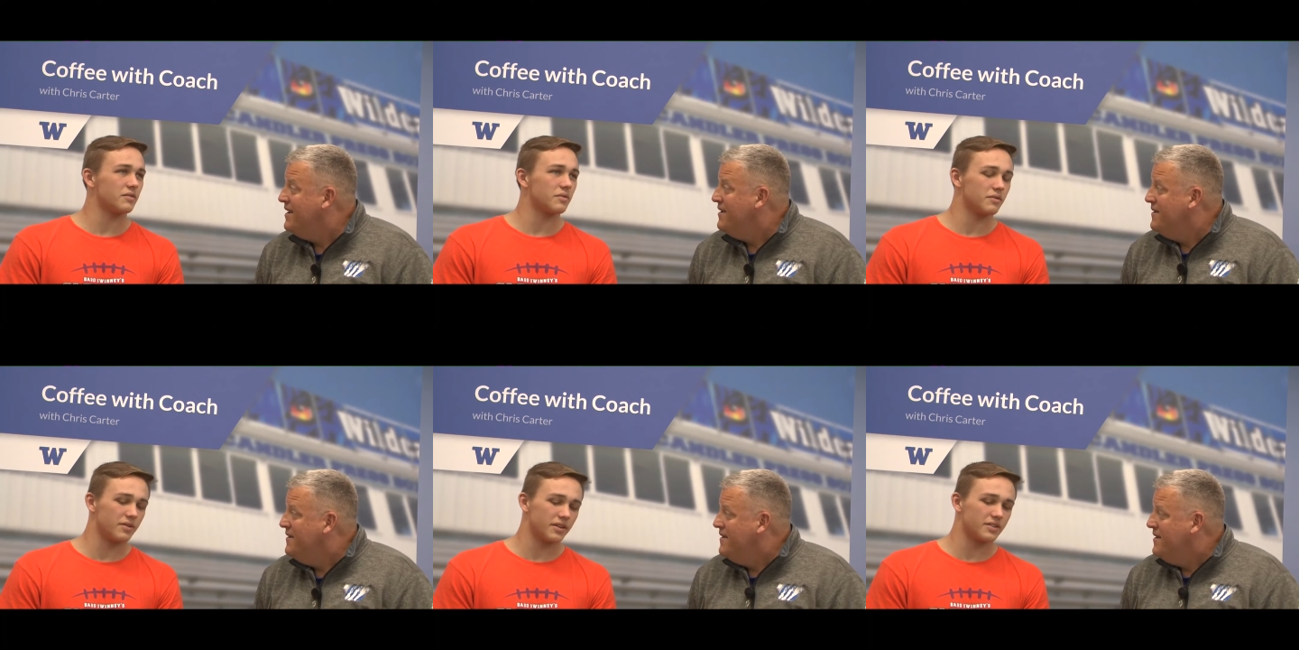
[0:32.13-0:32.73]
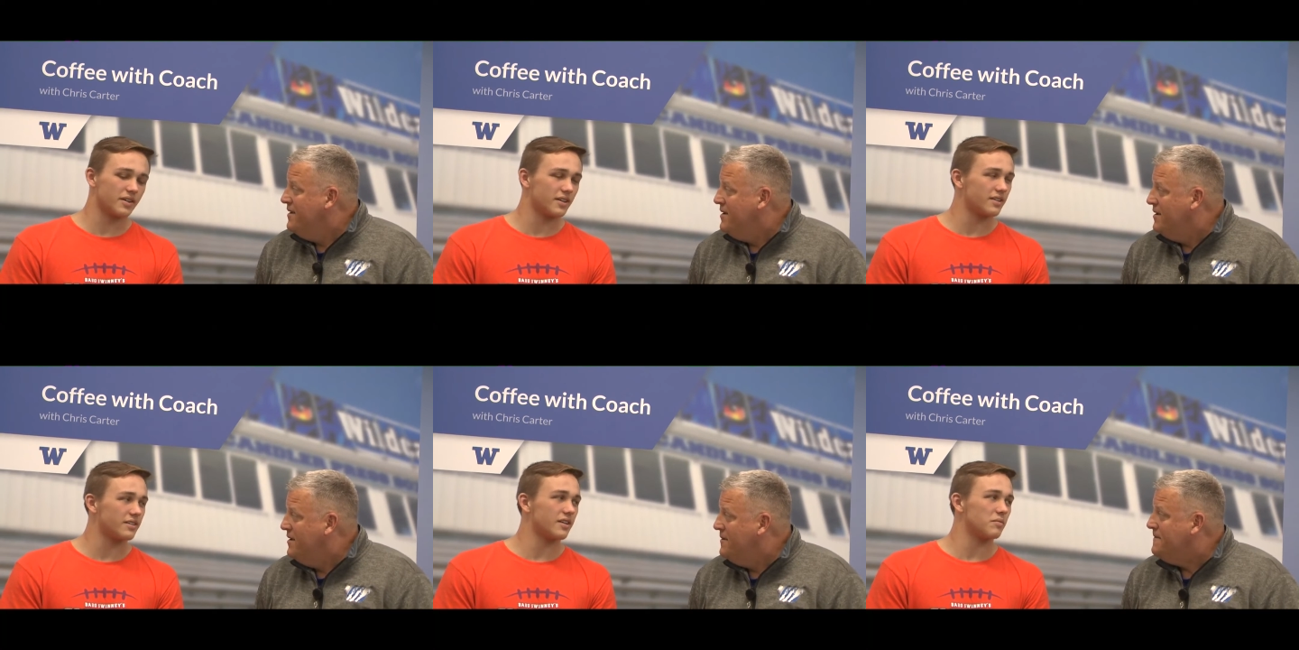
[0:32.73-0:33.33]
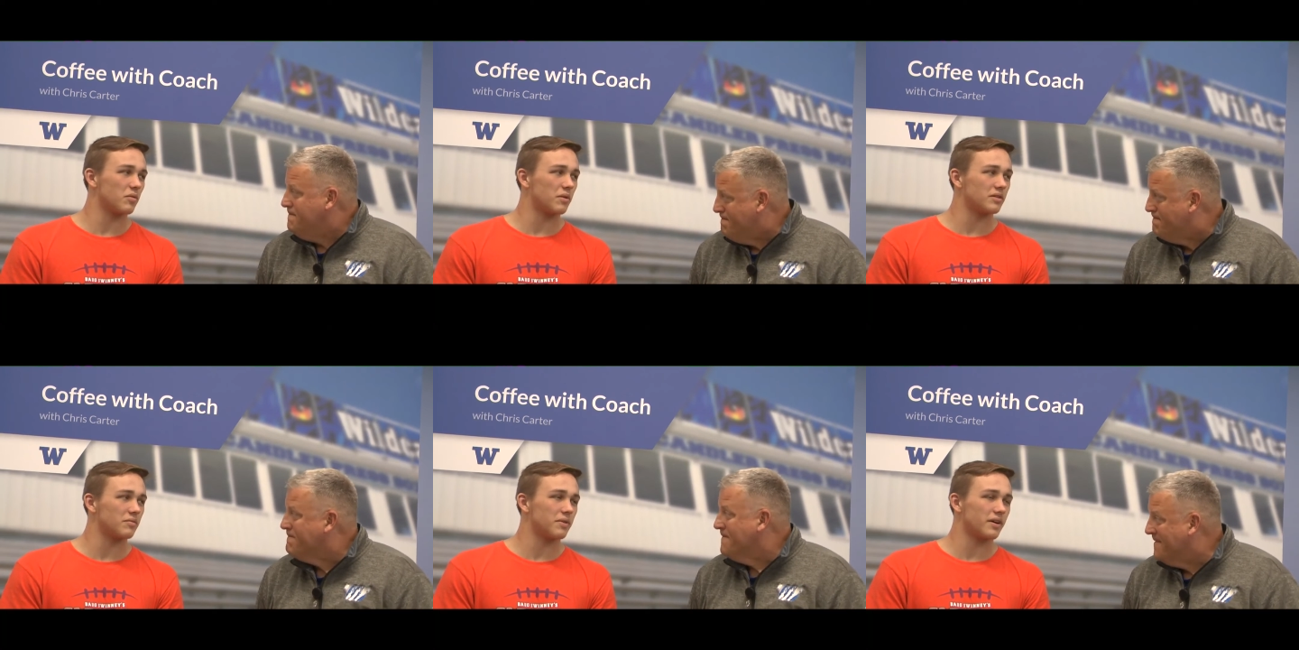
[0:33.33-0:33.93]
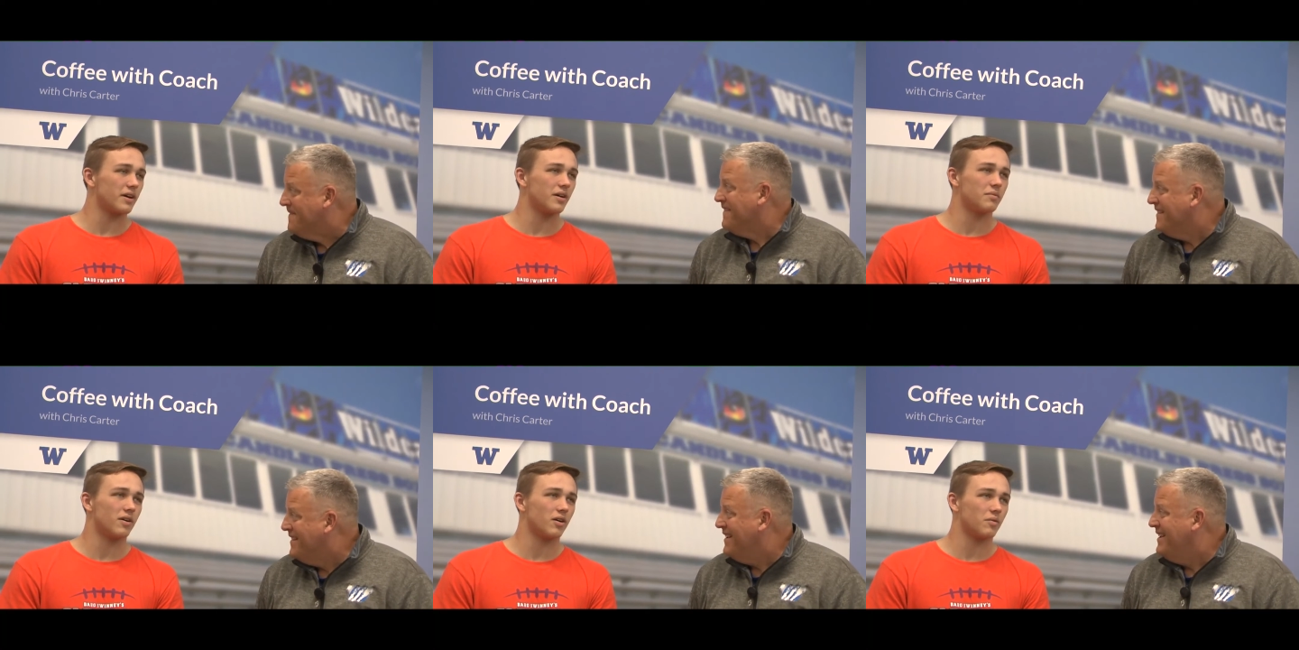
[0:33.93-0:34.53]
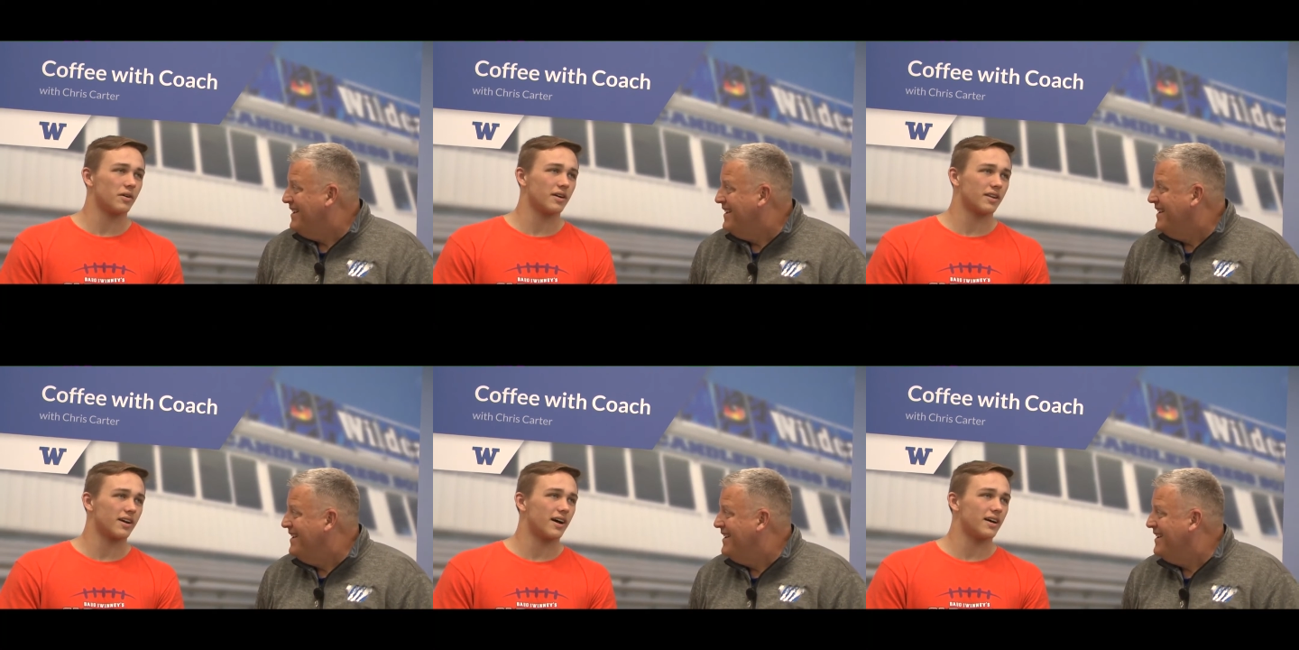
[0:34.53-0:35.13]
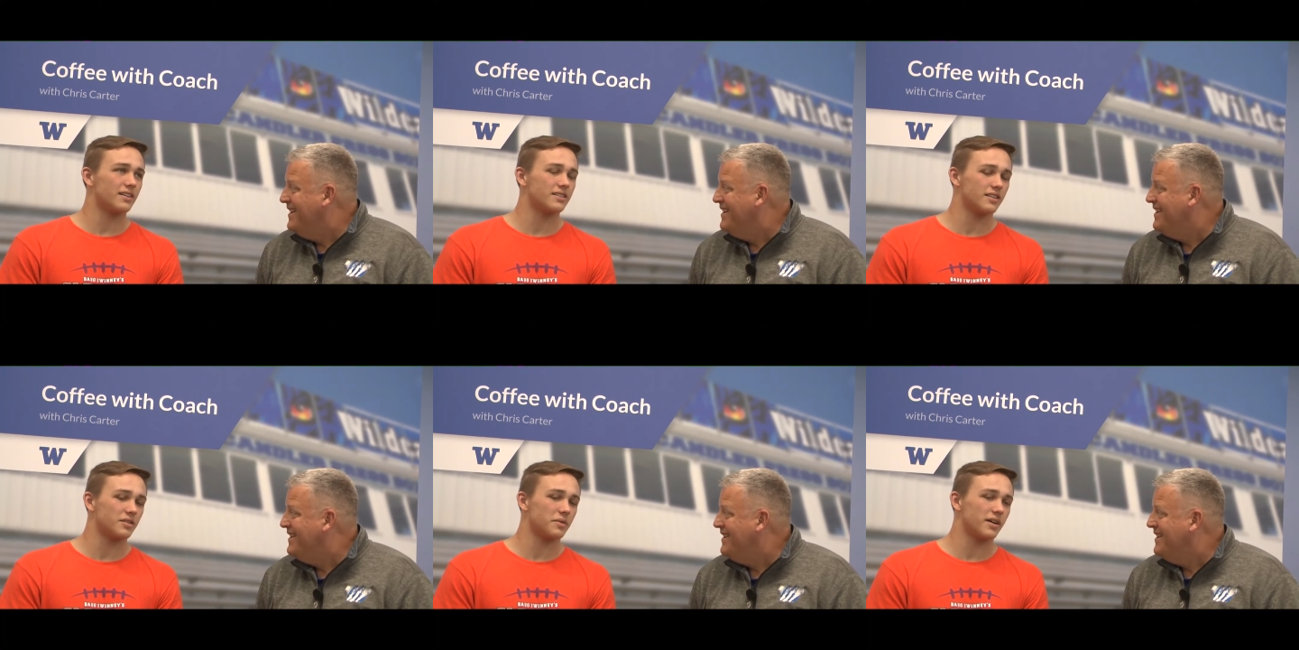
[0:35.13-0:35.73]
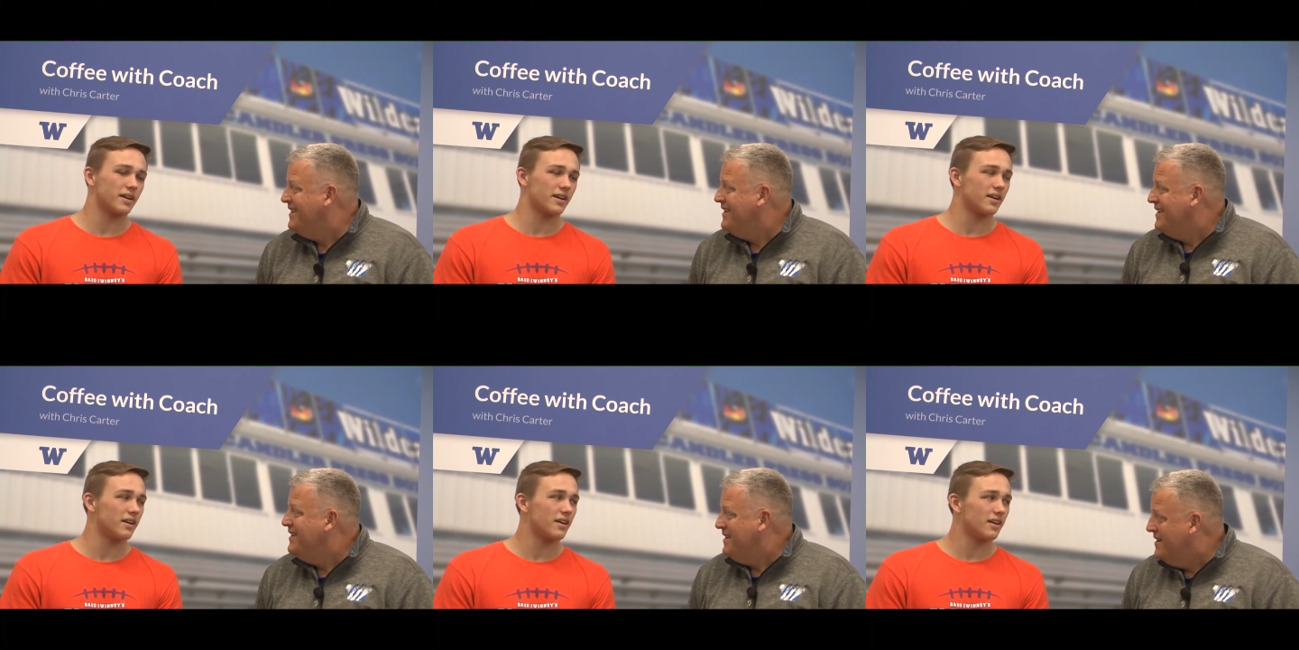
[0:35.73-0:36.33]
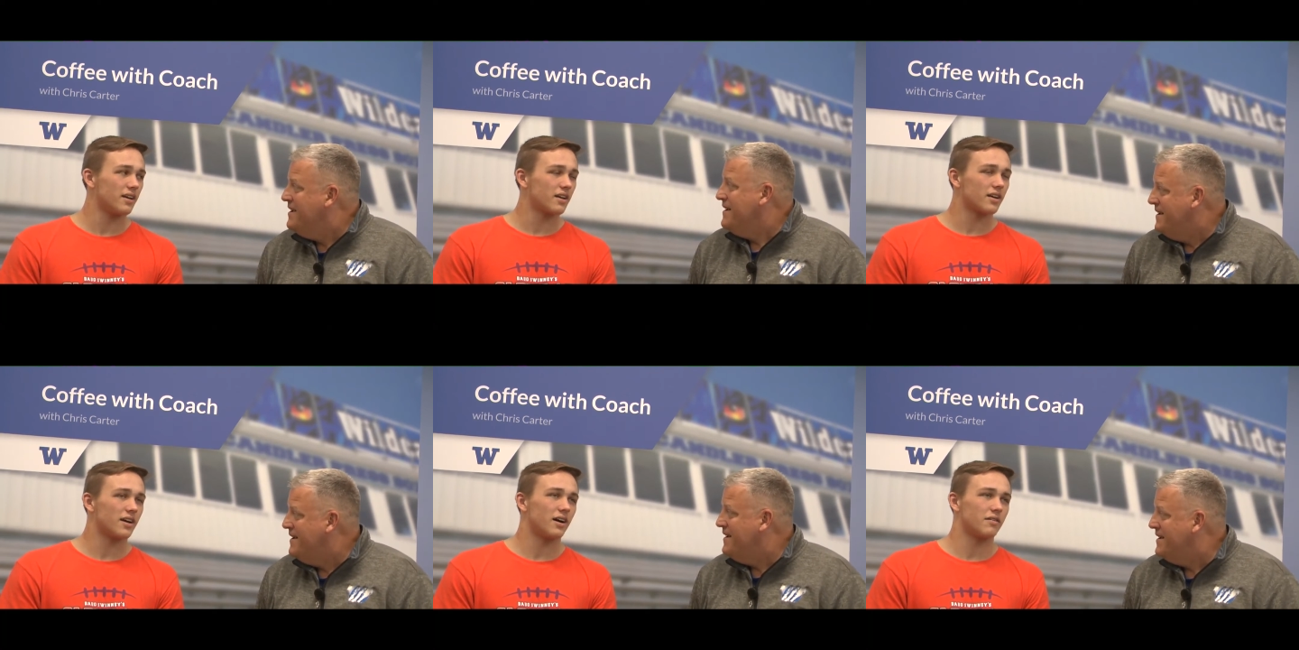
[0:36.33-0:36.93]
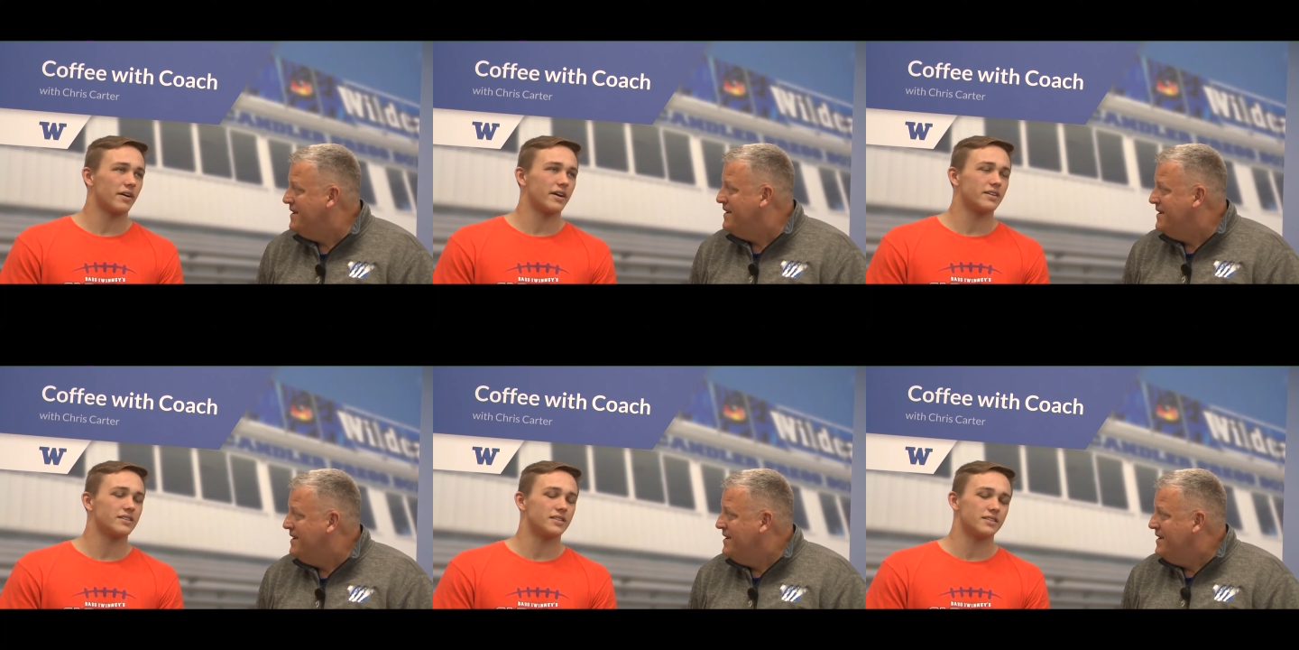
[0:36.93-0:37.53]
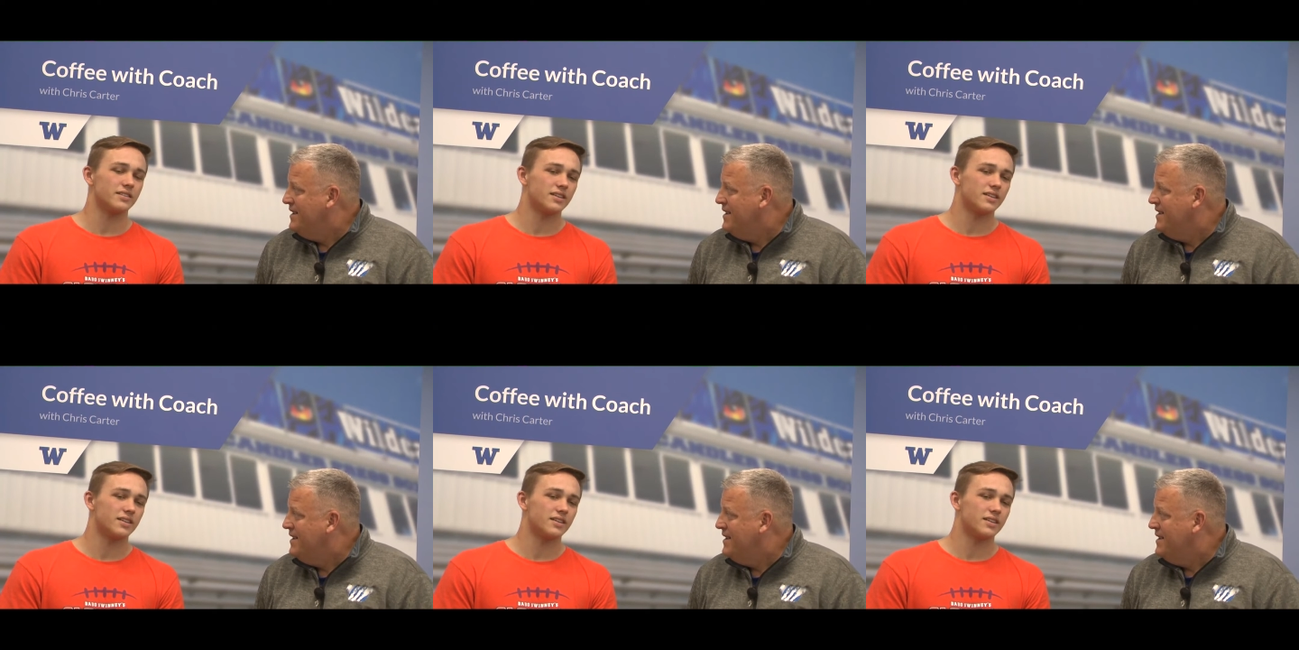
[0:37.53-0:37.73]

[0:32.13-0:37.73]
Speaker 1: we really started to see the momentum pick up, the hard work and the guys, and the spirit kind of got raised. And